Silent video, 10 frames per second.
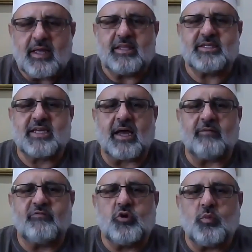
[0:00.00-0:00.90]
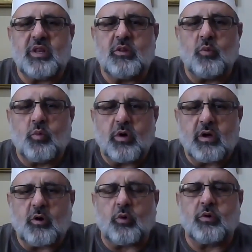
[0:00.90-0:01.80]
it's kind of doing the
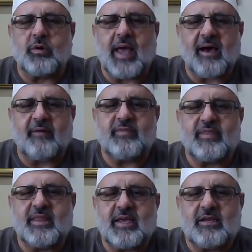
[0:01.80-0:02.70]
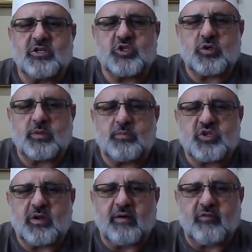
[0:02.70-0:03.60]
work or have the
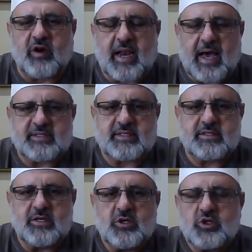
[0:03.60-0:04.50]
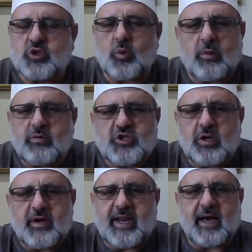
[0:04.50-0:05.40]
description of glass. So what was she
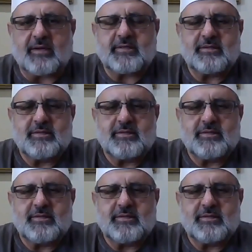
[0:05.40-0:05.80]
looking at?